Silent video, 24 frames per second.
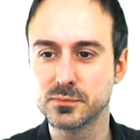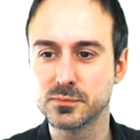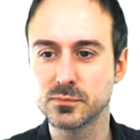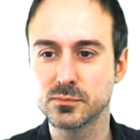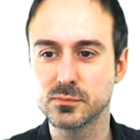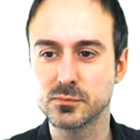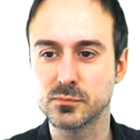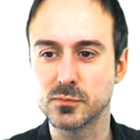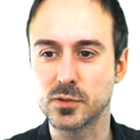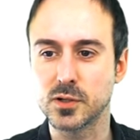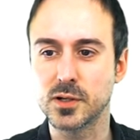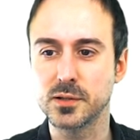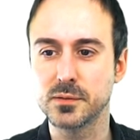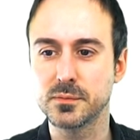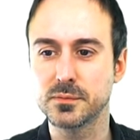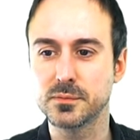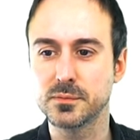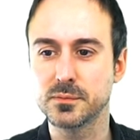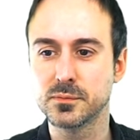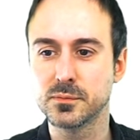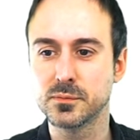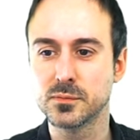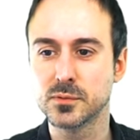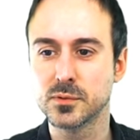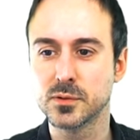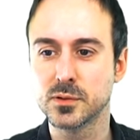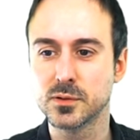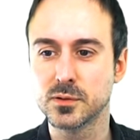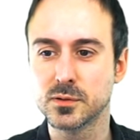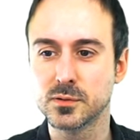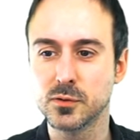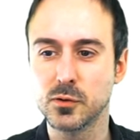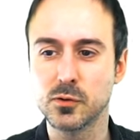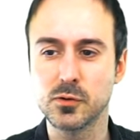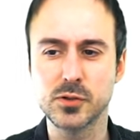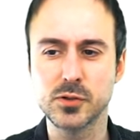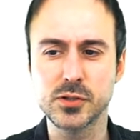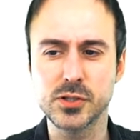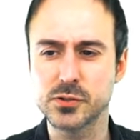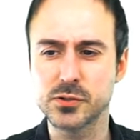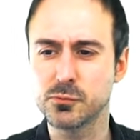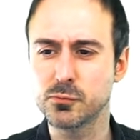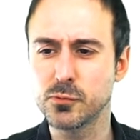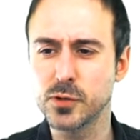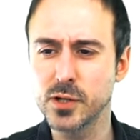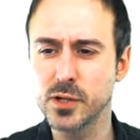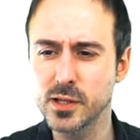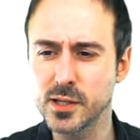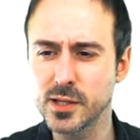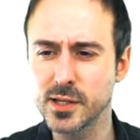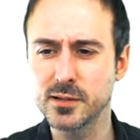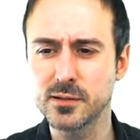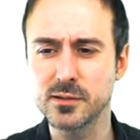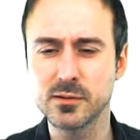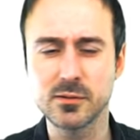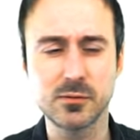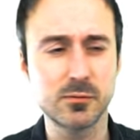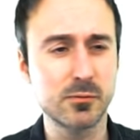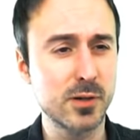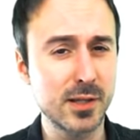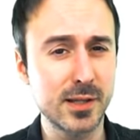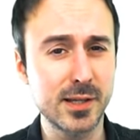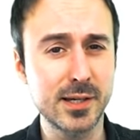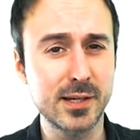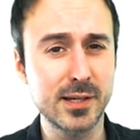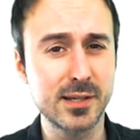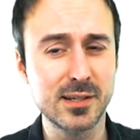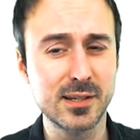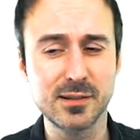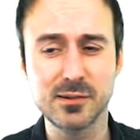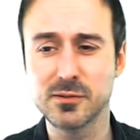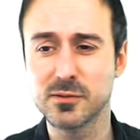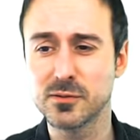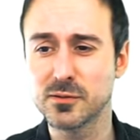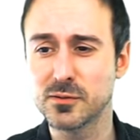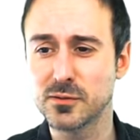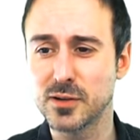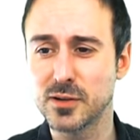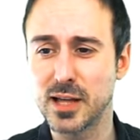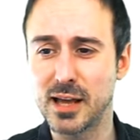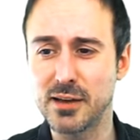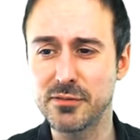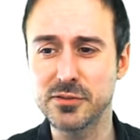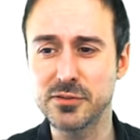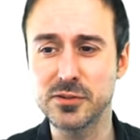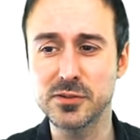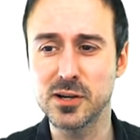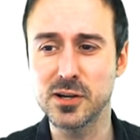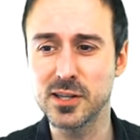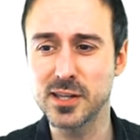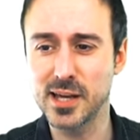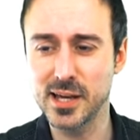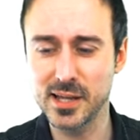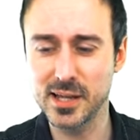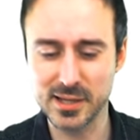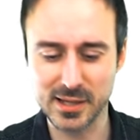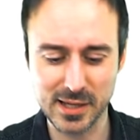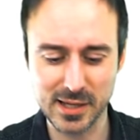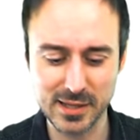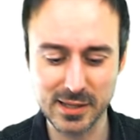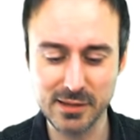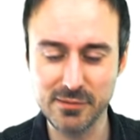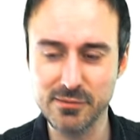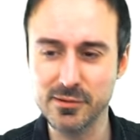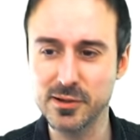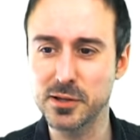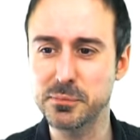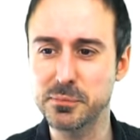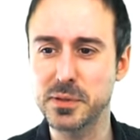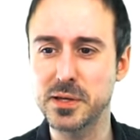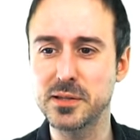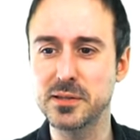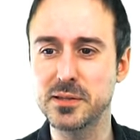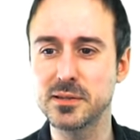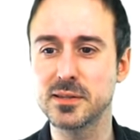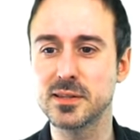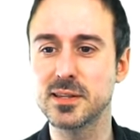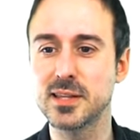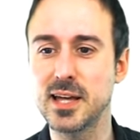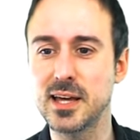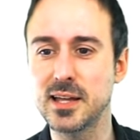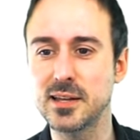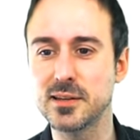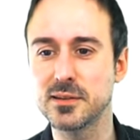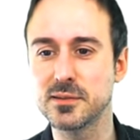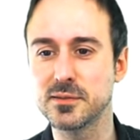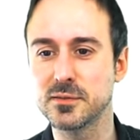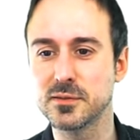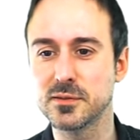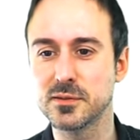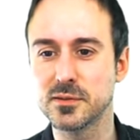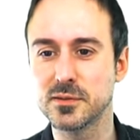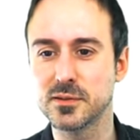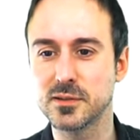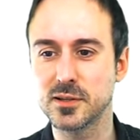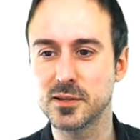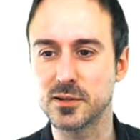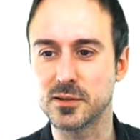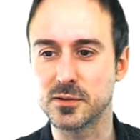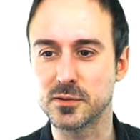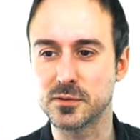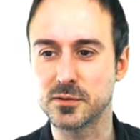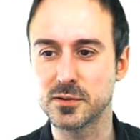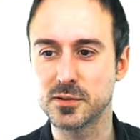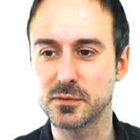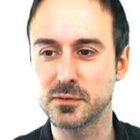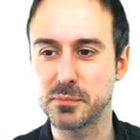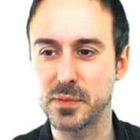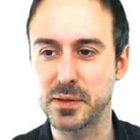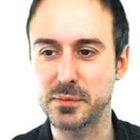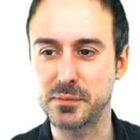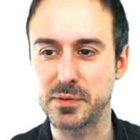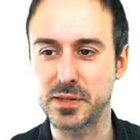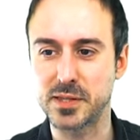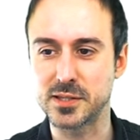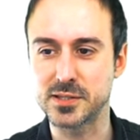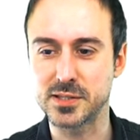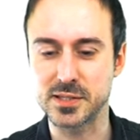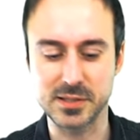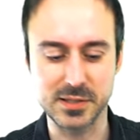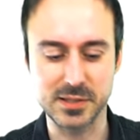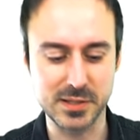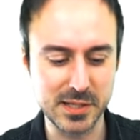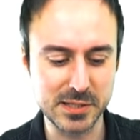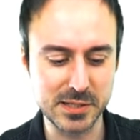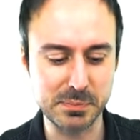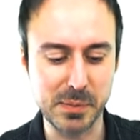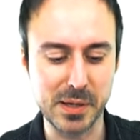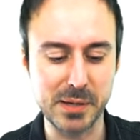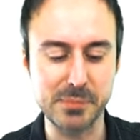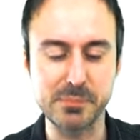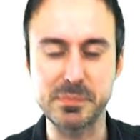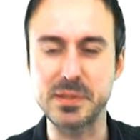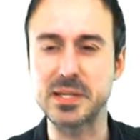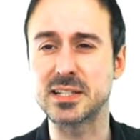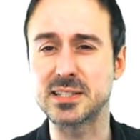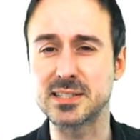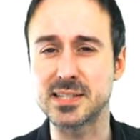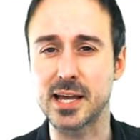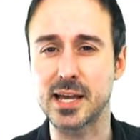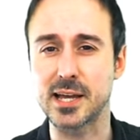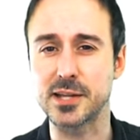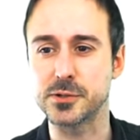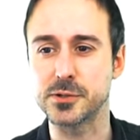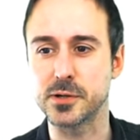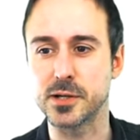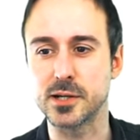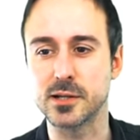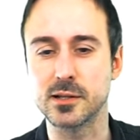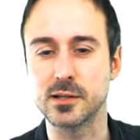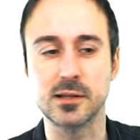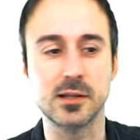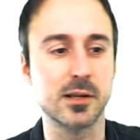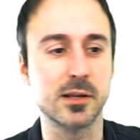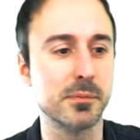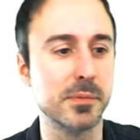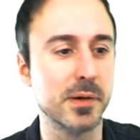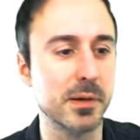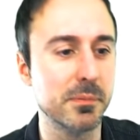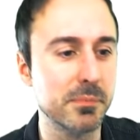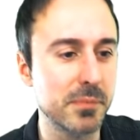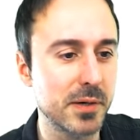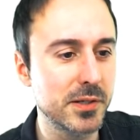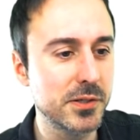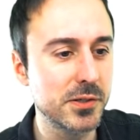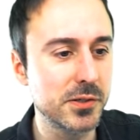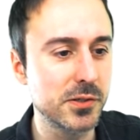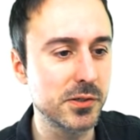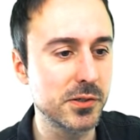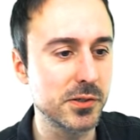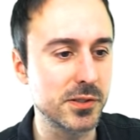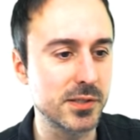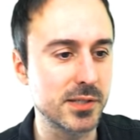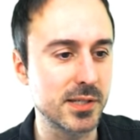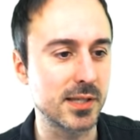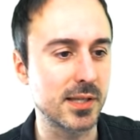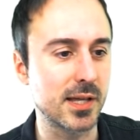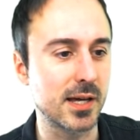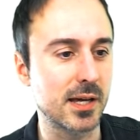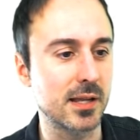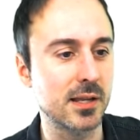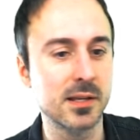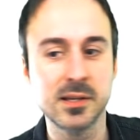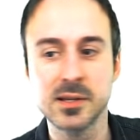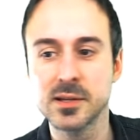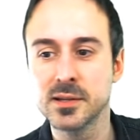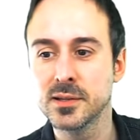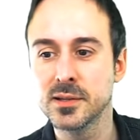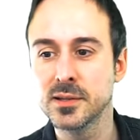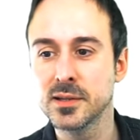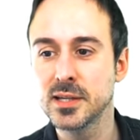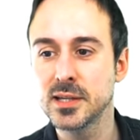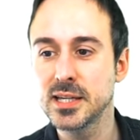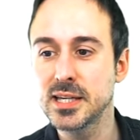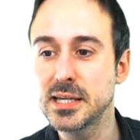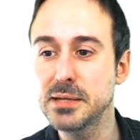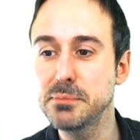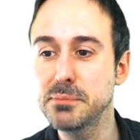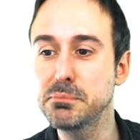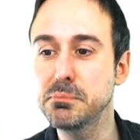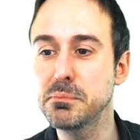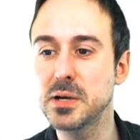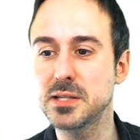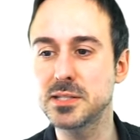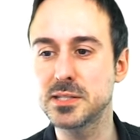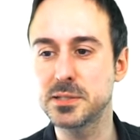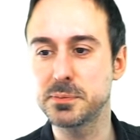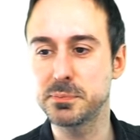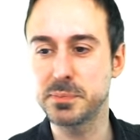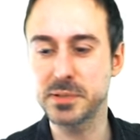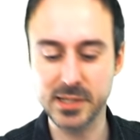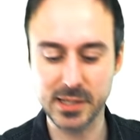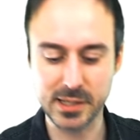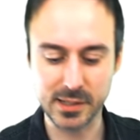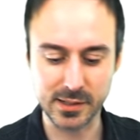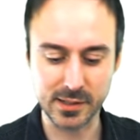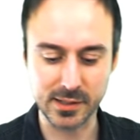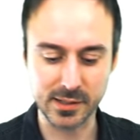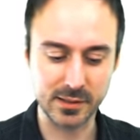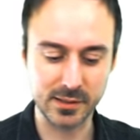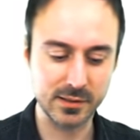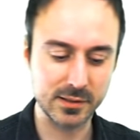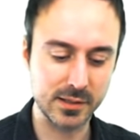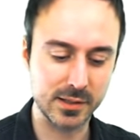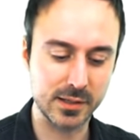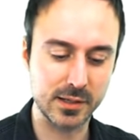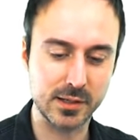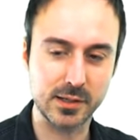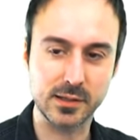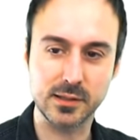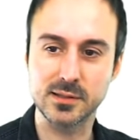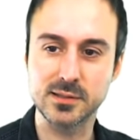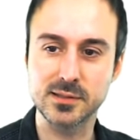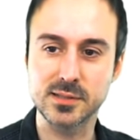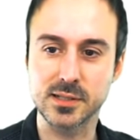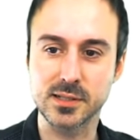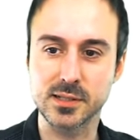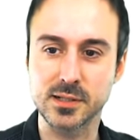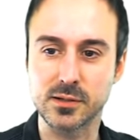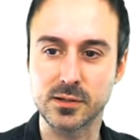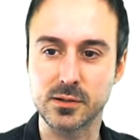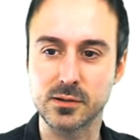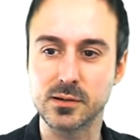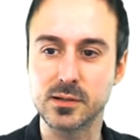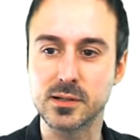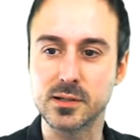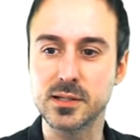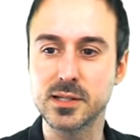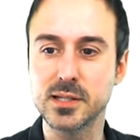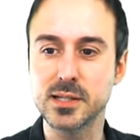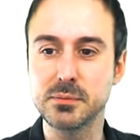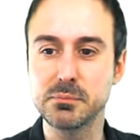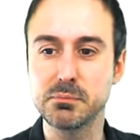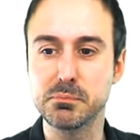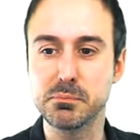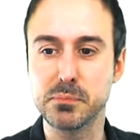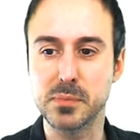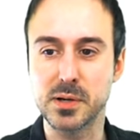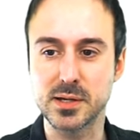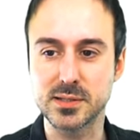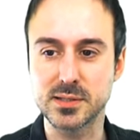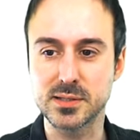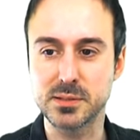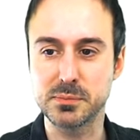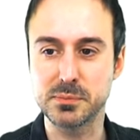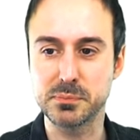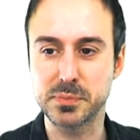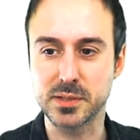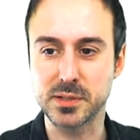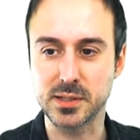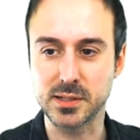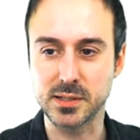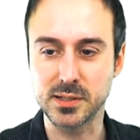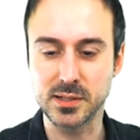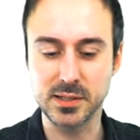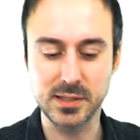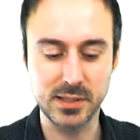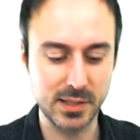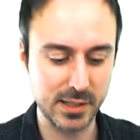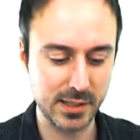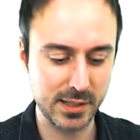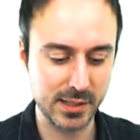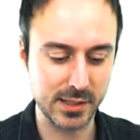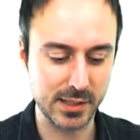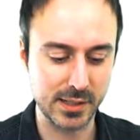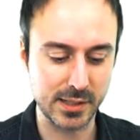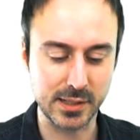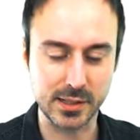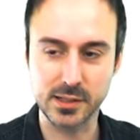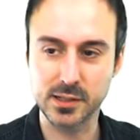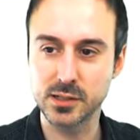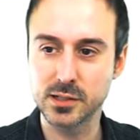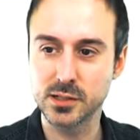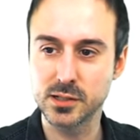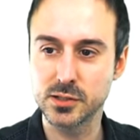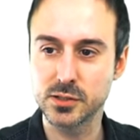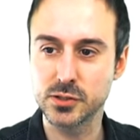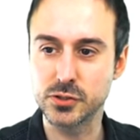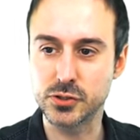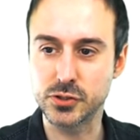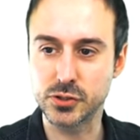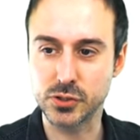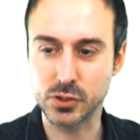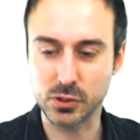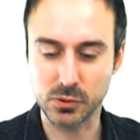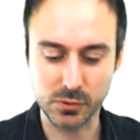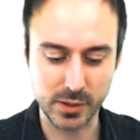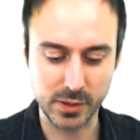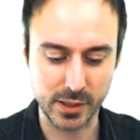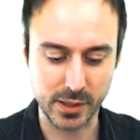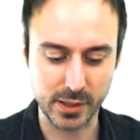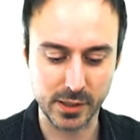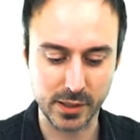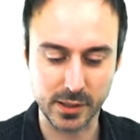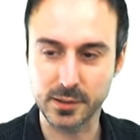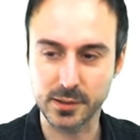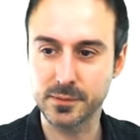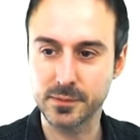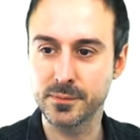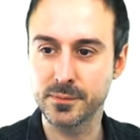Right? Or just really, really, after all that, and then we gotta pay that. I don't know. Maybe this is, this might be exaggerated a little bit, but you could say that. He must be kidding. Yeah, that's a good one. He must be kidding, joking.